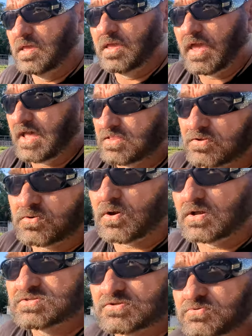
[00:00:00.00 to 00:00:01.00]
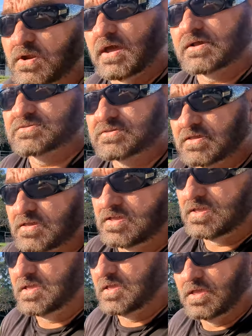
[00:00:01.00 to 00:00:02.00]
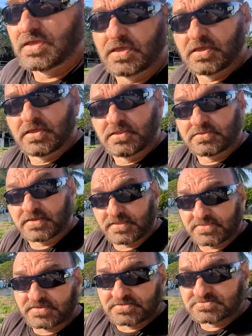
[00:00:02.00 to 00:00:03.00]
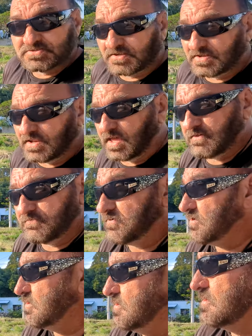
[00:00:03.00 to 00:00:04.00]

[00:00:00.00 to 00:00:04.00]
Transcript: I have to cross the tracks to get things done in life